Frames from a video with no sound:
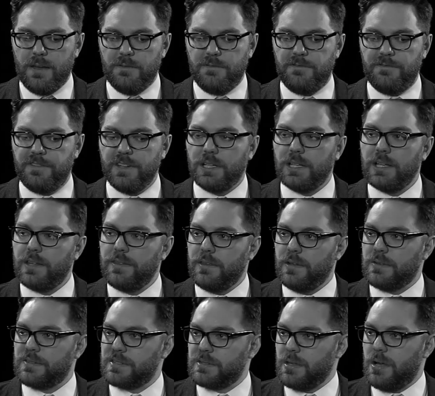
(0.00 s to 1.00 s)
fill in
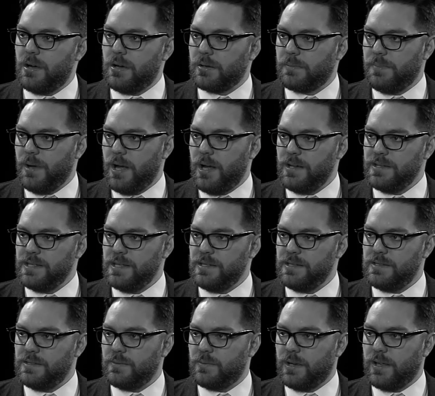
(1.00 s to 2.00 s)
those long
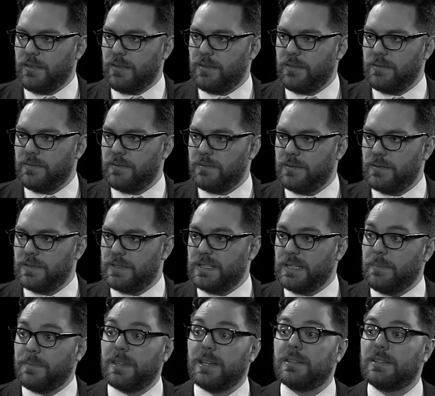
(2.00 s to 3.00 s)
pauses with
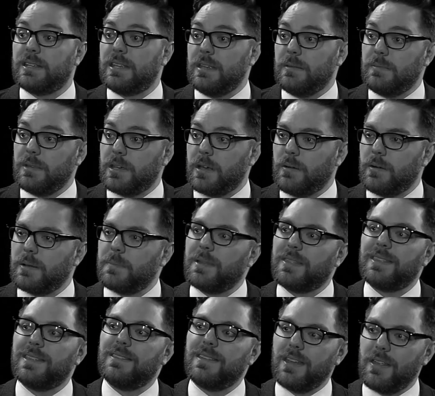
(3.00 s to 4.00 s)
something to keep me going.
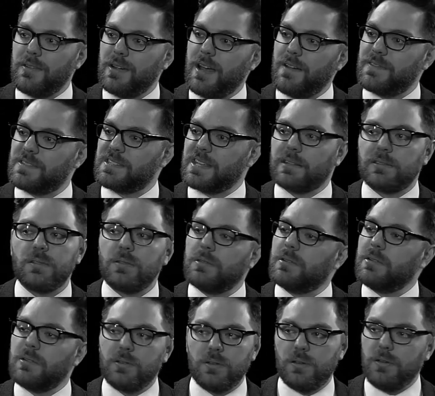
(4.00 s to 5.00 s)
But then the other half is like,
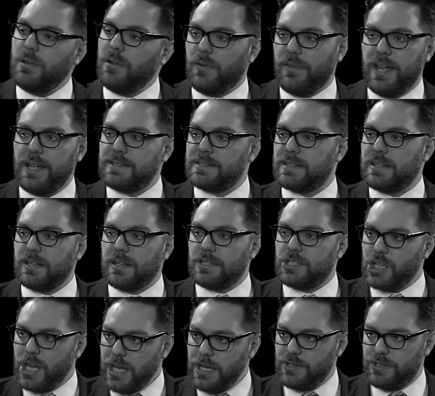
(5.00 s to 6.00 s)
no, that's going to
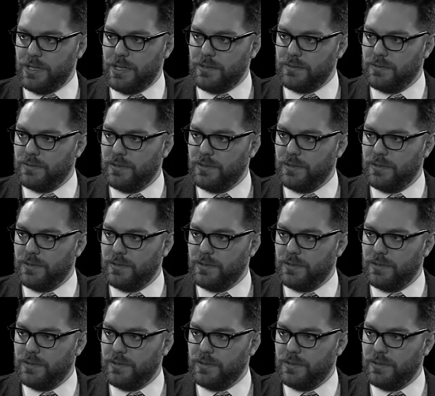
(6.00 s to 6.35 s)
change it.